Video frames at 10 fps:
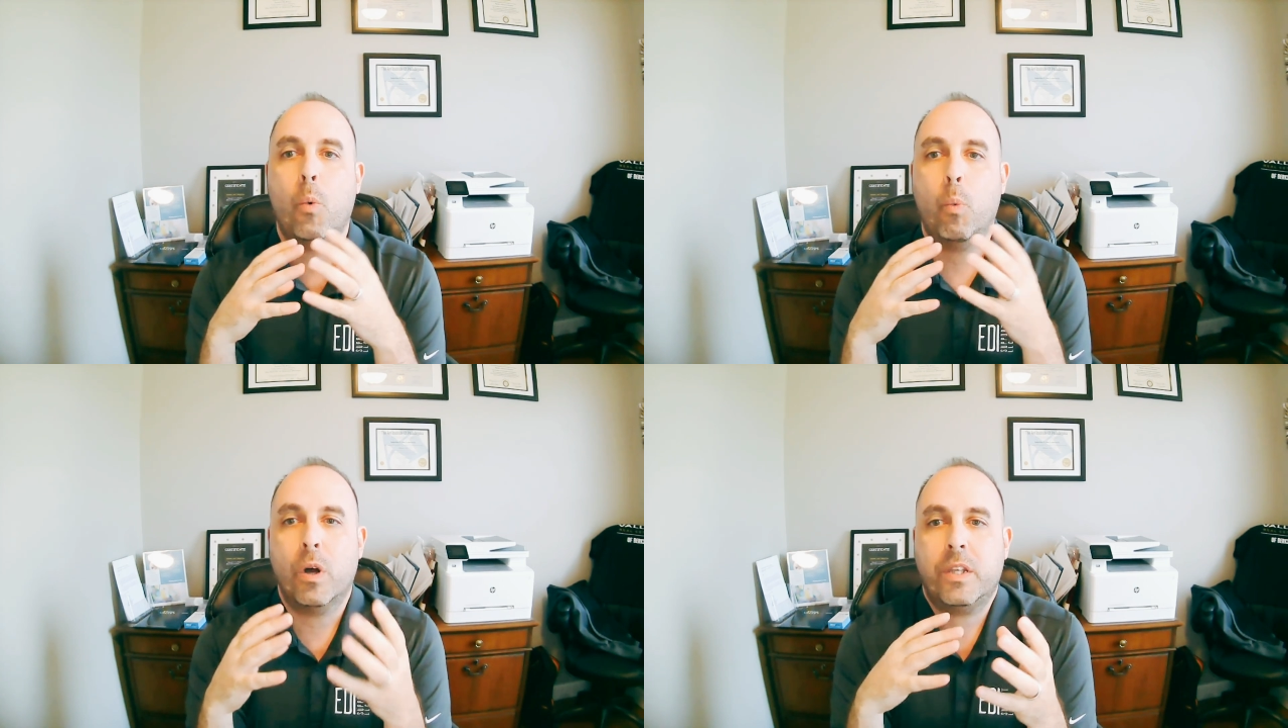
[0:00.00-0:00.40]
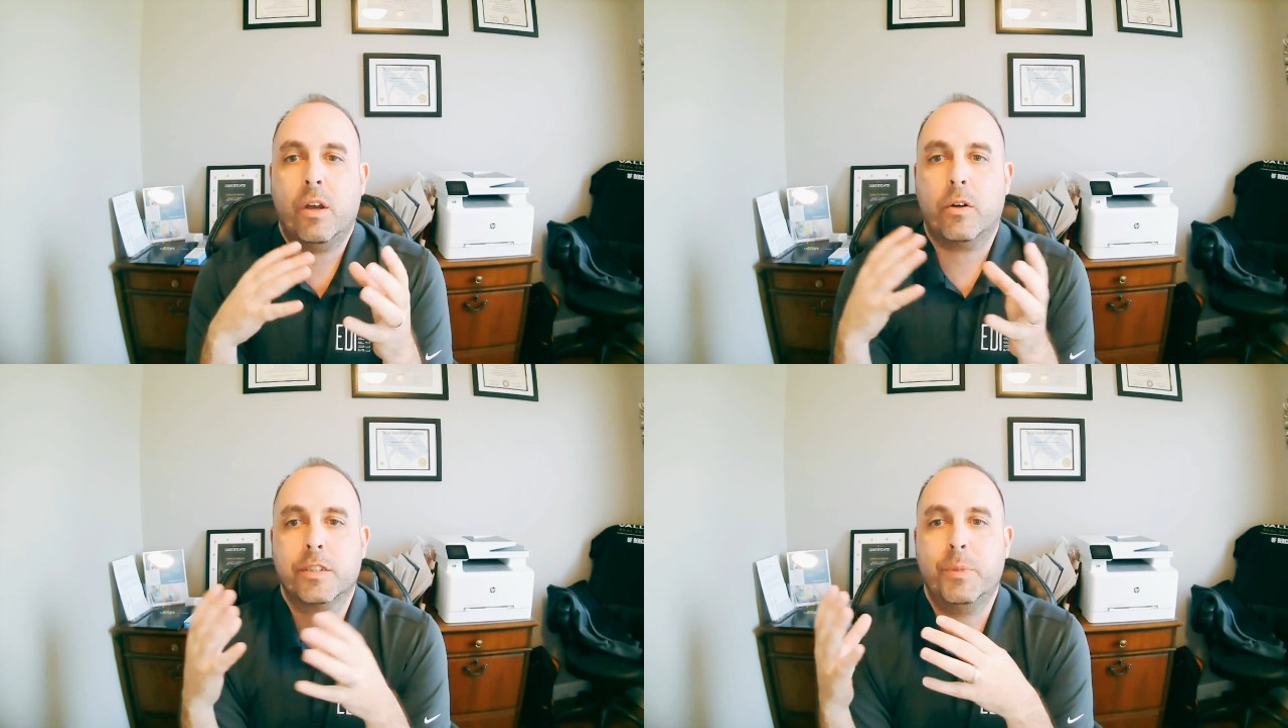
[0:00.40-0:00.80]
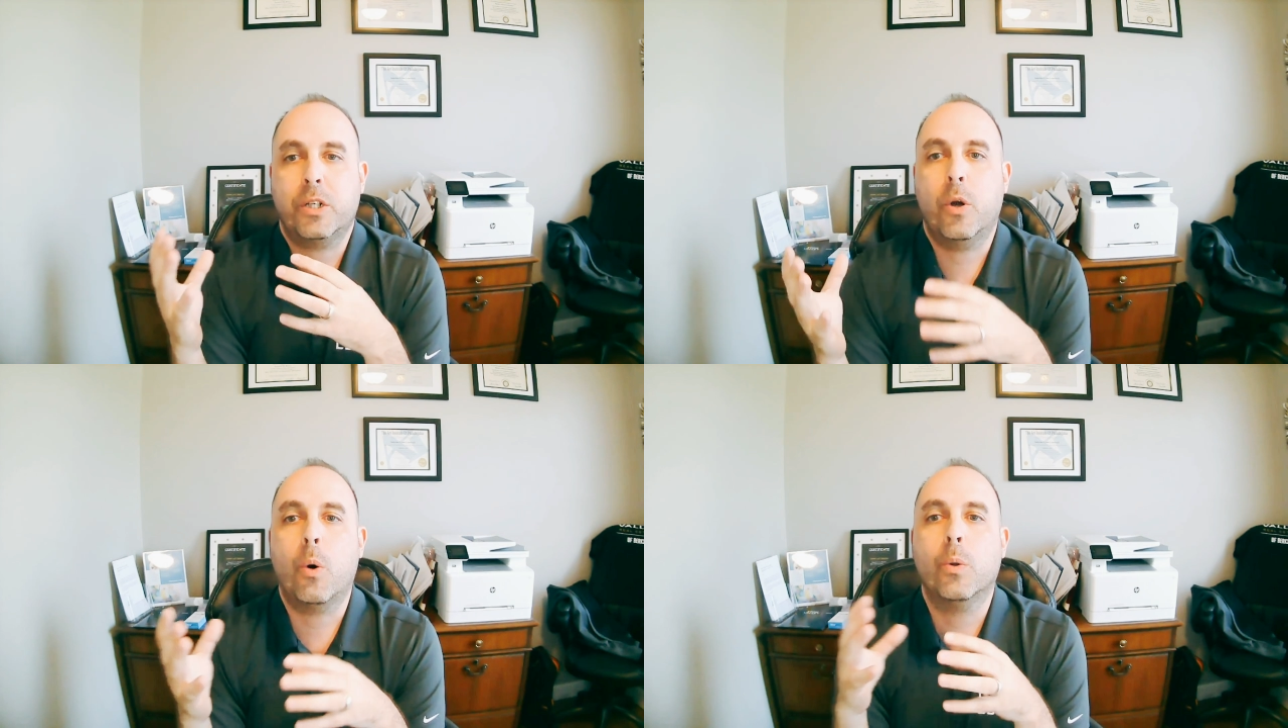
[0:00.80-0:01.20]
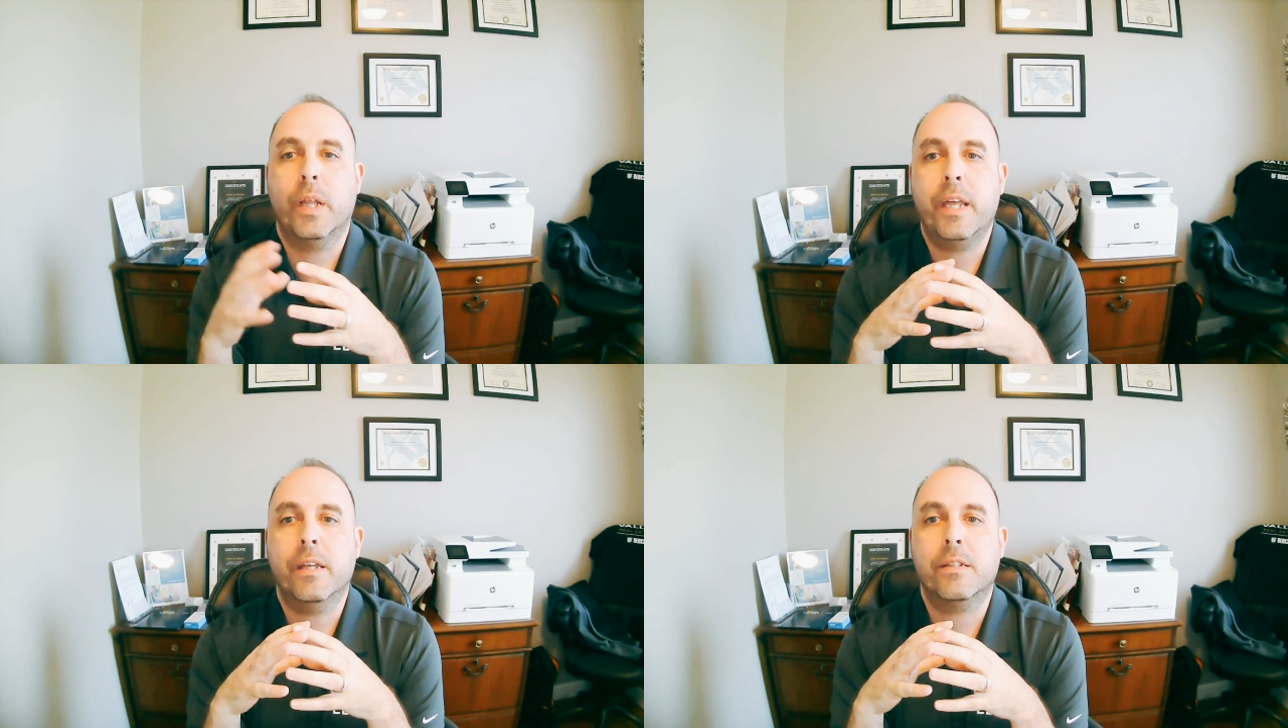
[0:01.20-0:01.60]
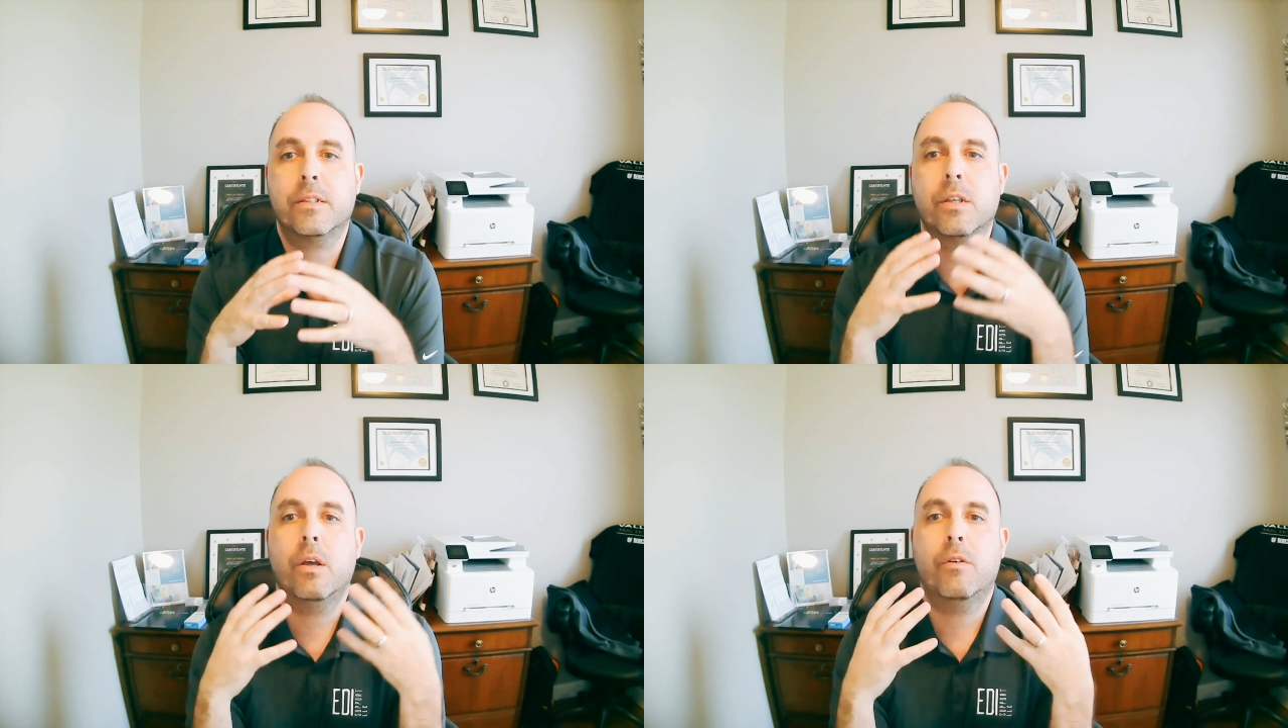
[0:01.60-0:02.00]
what the ultimate goal
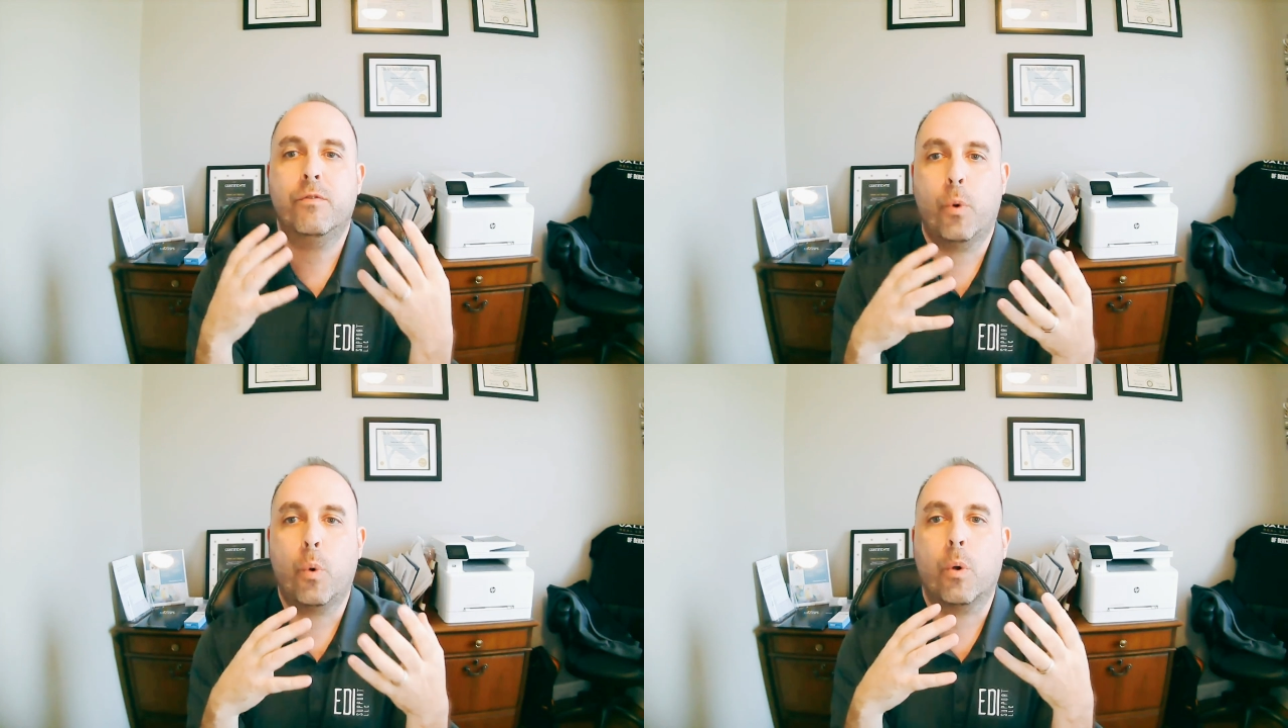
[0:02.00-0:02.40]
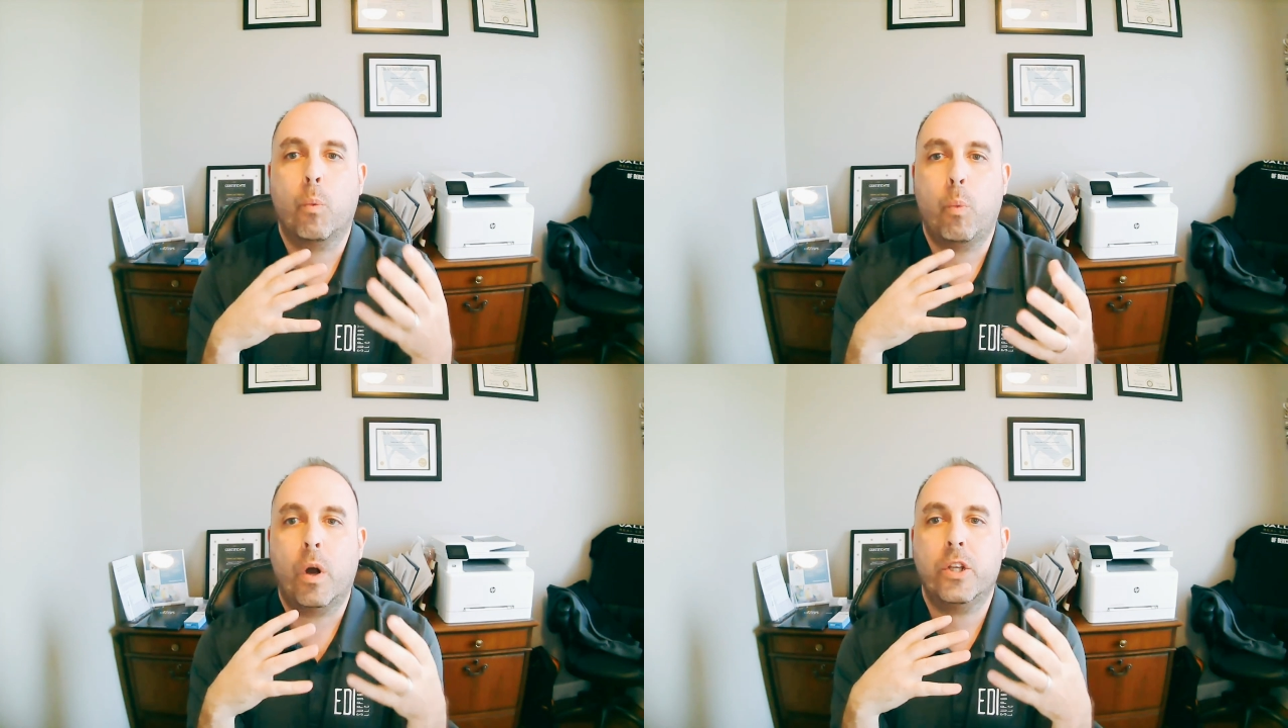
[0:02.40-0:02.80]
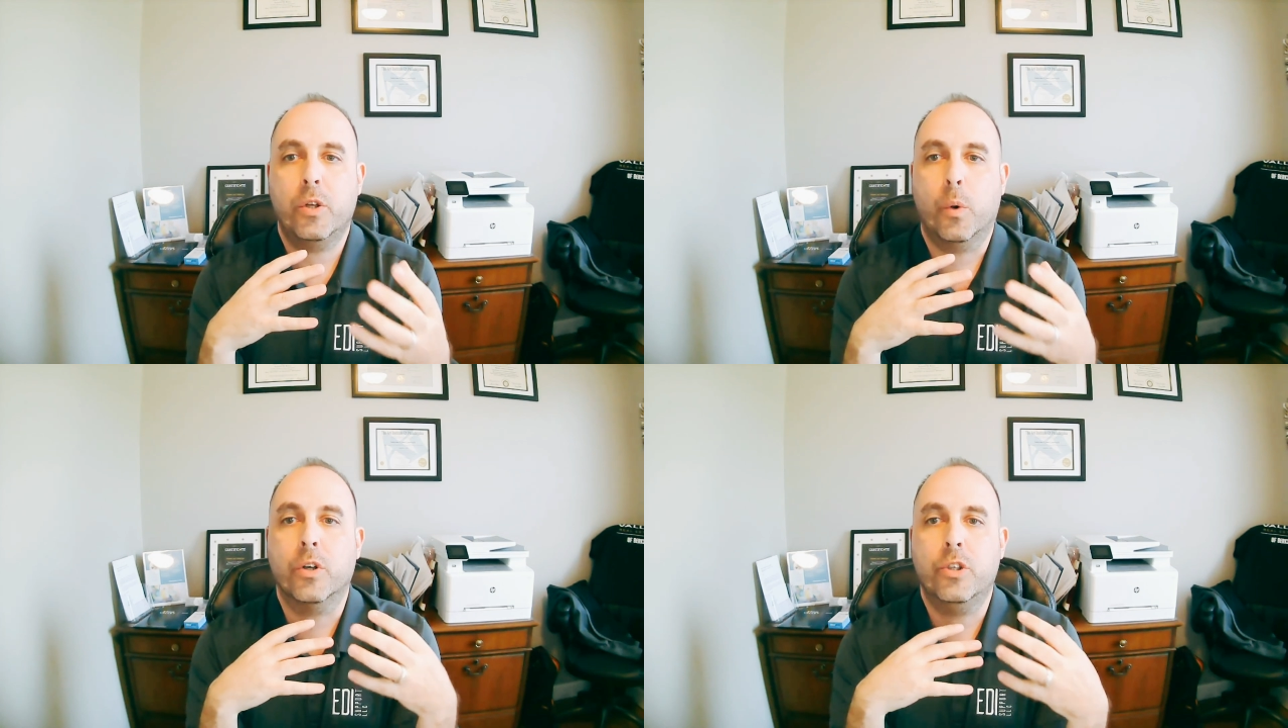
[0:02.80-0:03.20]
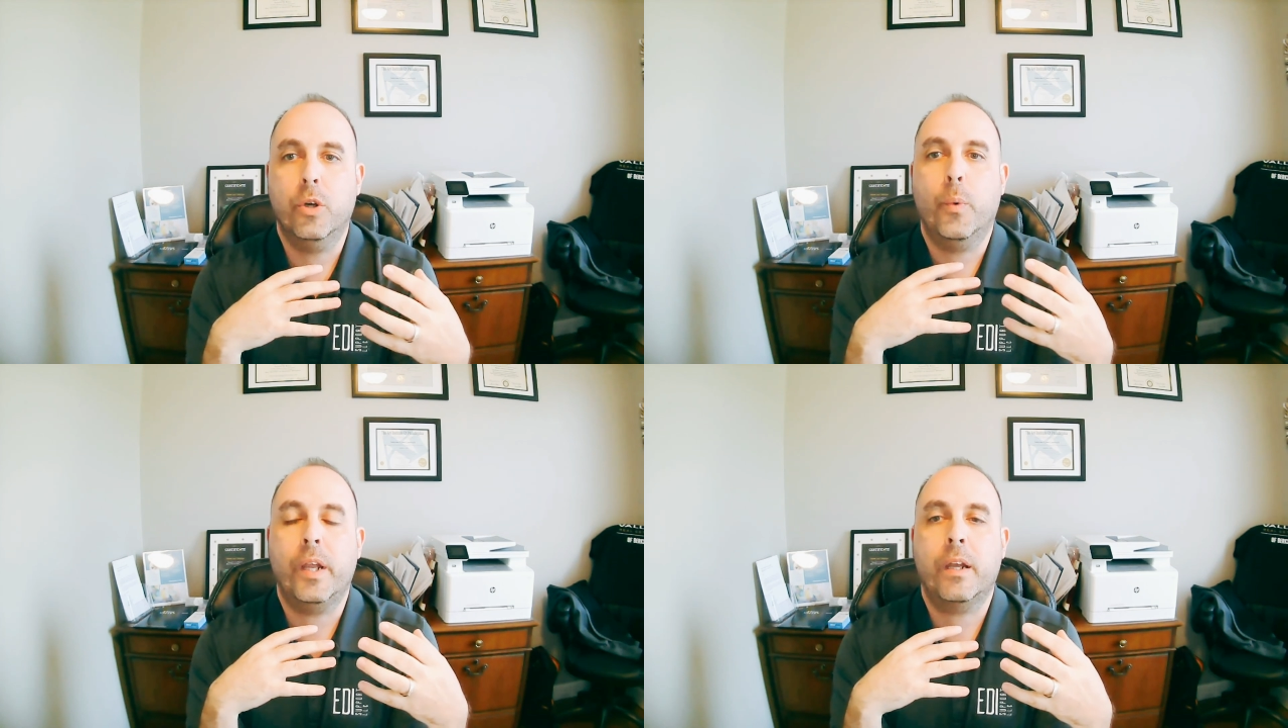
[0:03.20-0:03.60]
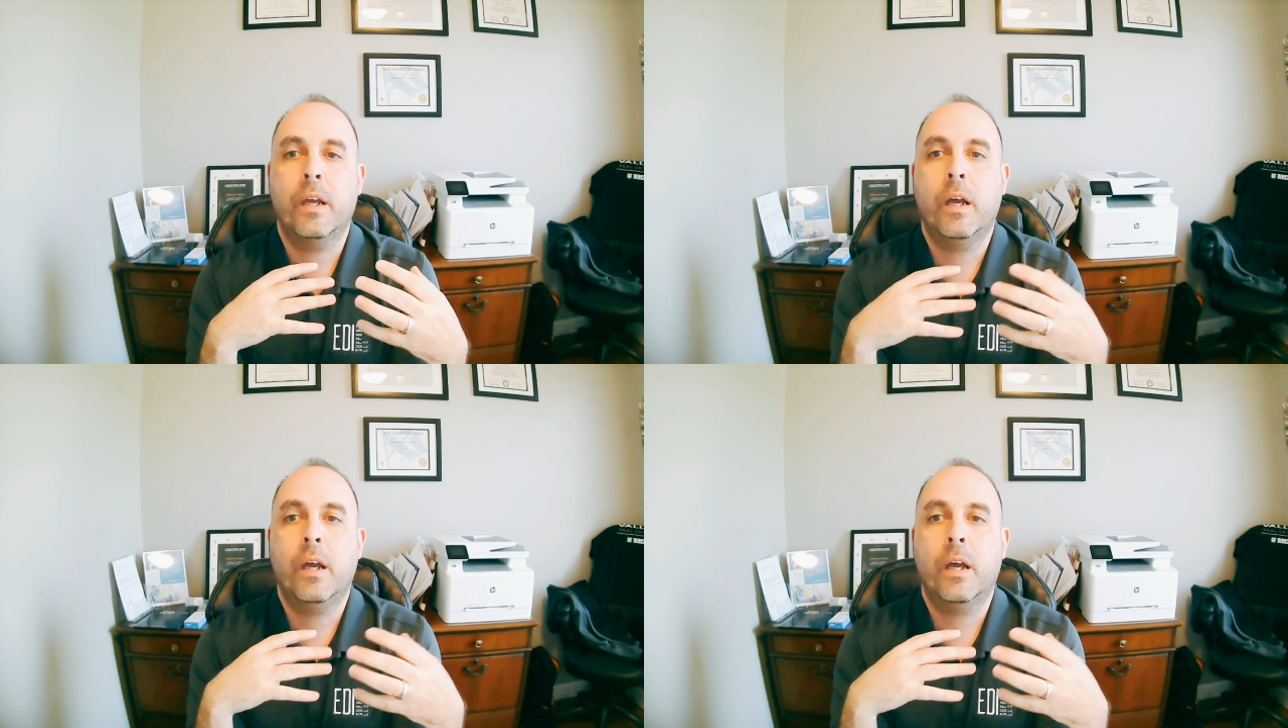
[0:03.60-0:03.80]
is for what you are doing.